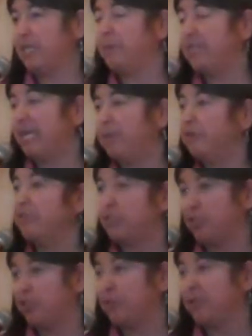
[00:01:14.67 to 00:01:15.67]
some type of
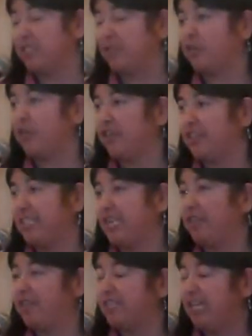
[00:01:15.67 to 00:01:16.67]
insurance for
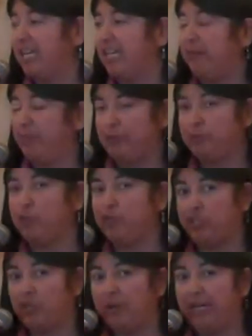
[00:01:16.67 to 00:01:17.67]
ourselves, any people
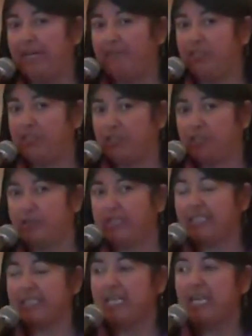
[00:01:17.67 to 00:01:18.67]
who don't have
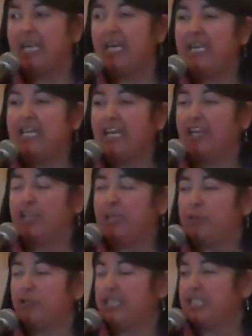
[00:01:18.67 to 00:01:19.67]
insurance. Now,
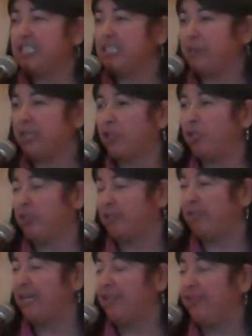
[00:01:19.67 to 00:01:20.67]
the predictions by the
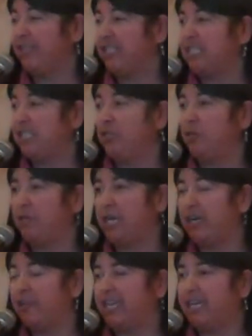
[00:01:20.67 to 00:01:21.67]
Colorado Health Institute
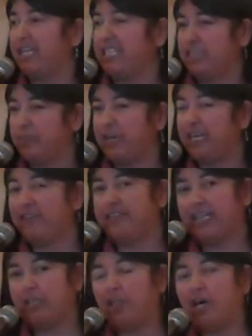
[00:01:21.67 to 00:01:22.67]
are that in spite of
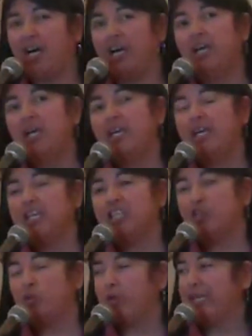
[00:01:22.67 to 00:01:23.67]
that law,
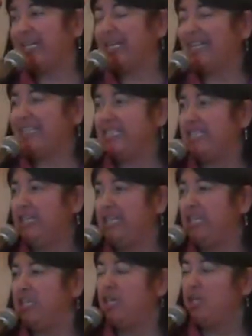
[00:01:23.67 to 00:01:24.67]
in
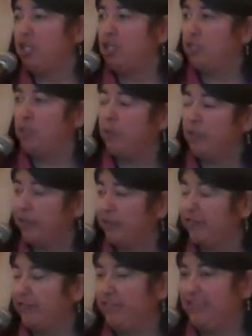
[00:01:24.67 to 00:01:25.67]
2019,
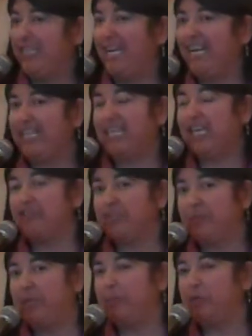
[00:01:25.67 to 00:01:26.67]

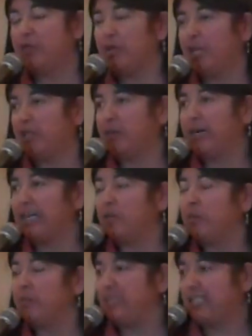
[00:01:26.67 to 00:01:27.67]
258,000 people in
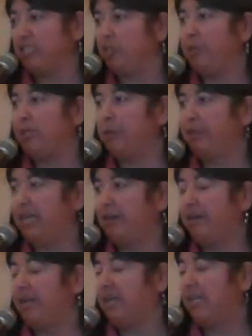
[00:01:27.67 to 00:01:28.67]
Colorado will still be
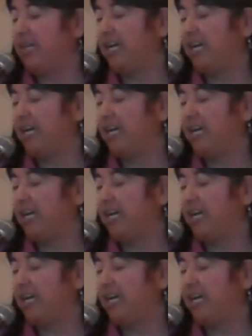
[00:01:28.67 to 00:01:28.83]
without